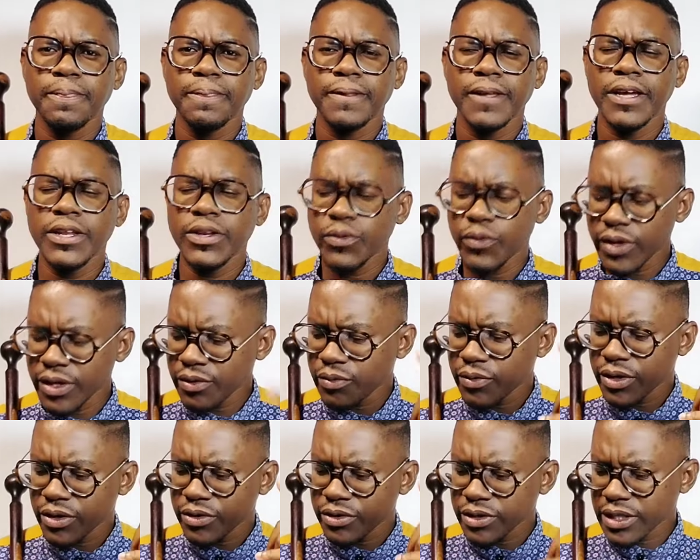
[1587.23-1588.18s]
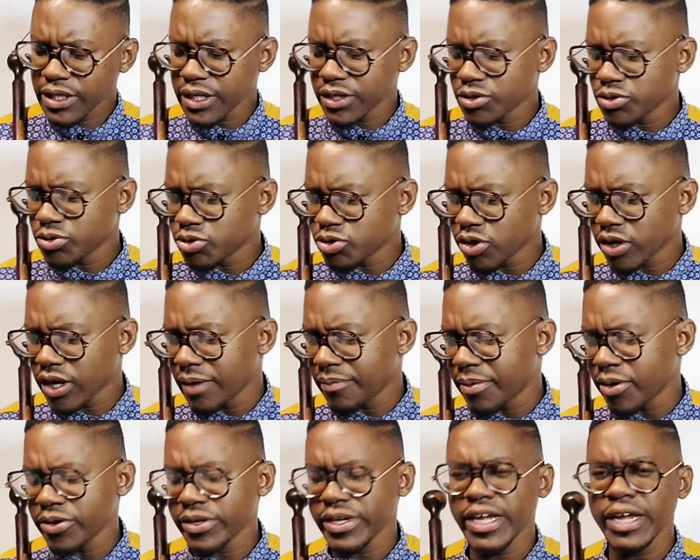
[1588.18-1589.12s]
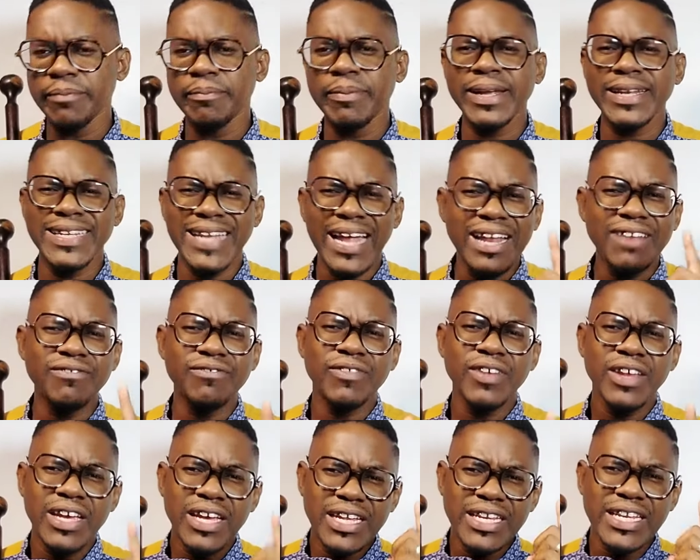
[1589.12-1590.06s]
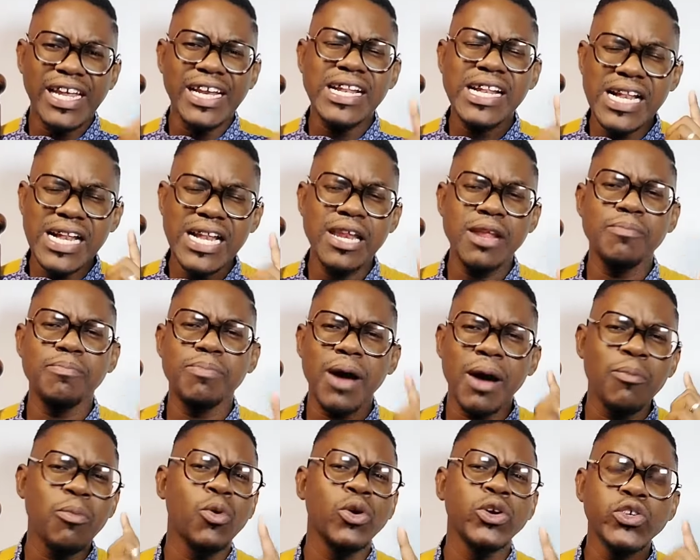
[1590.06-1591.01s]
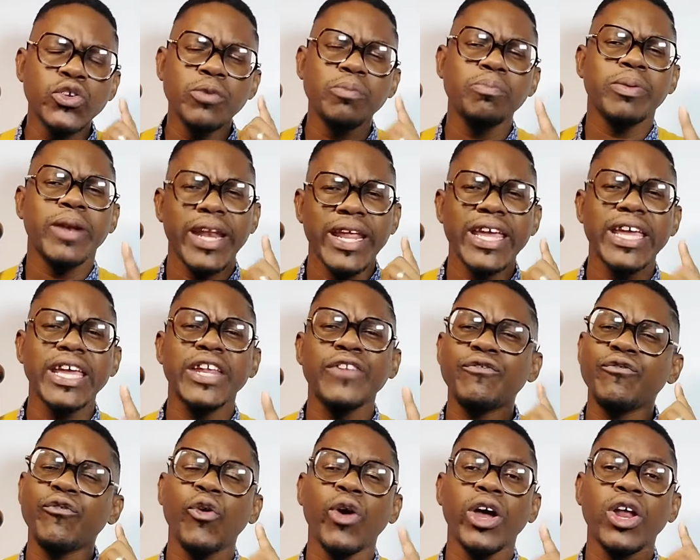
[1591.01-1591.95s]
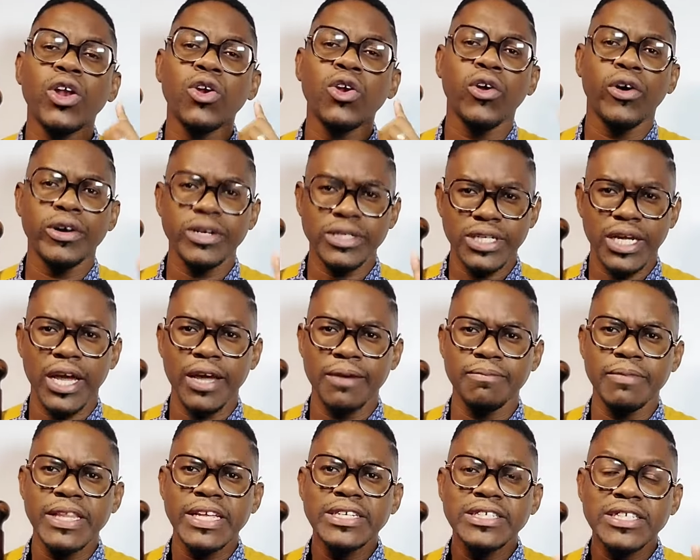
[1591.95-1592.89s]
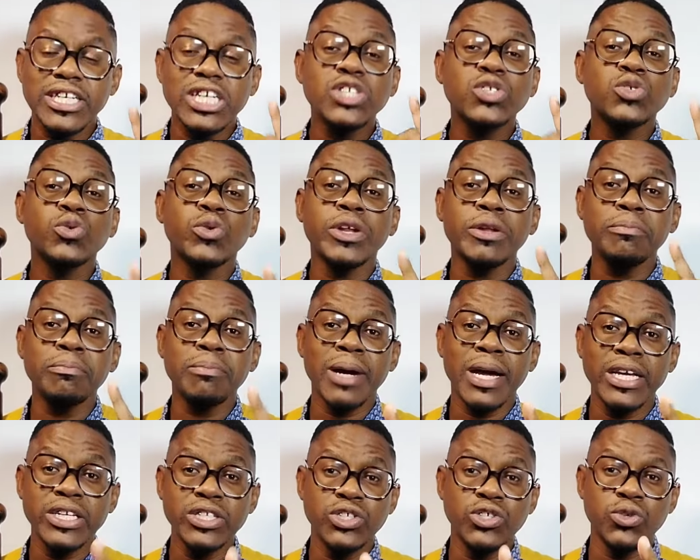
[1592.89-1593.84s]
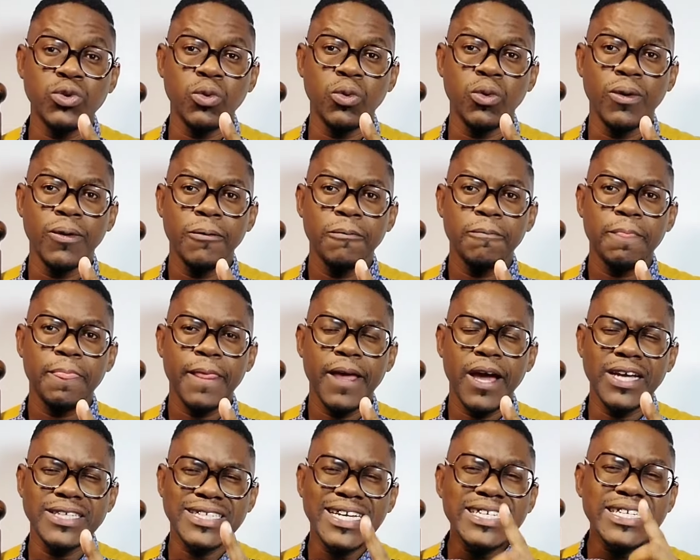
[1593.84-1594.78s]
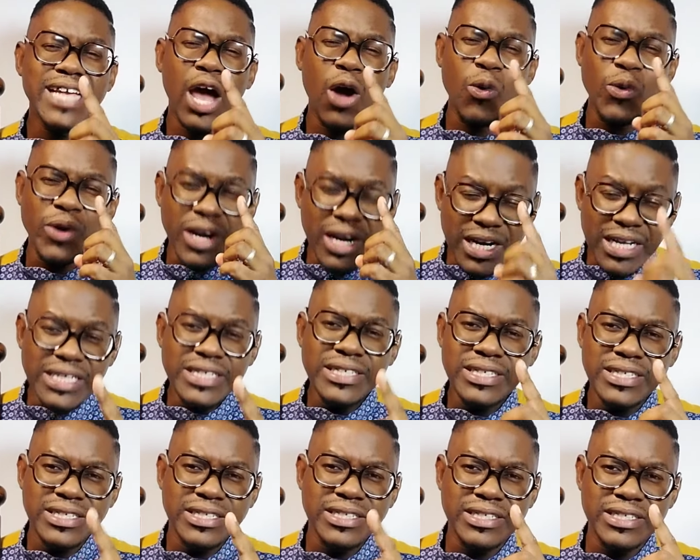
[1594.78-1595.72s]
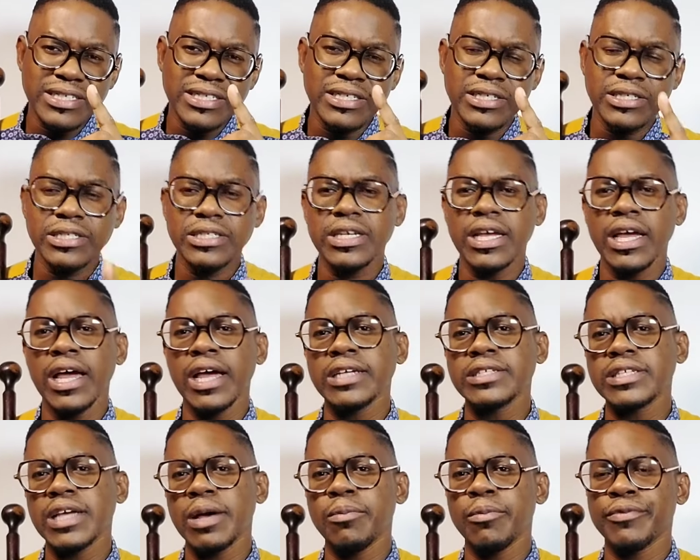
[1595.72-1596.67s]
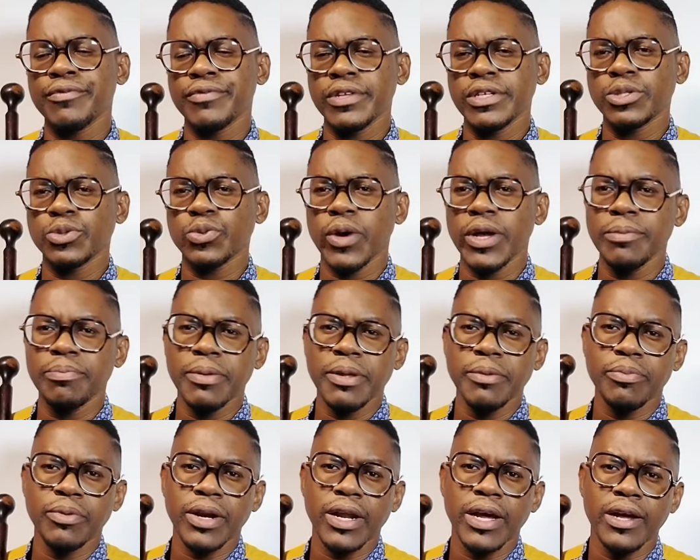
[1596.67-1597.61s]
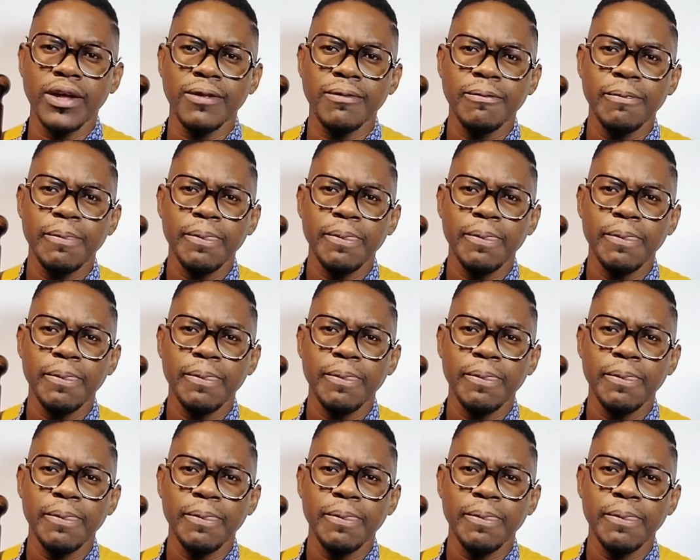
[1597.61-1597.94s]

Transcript: Anyway, we are not here to talk about that, but that clip, I'm going to play it for a long time just to remind you just how racist this some of these white people are.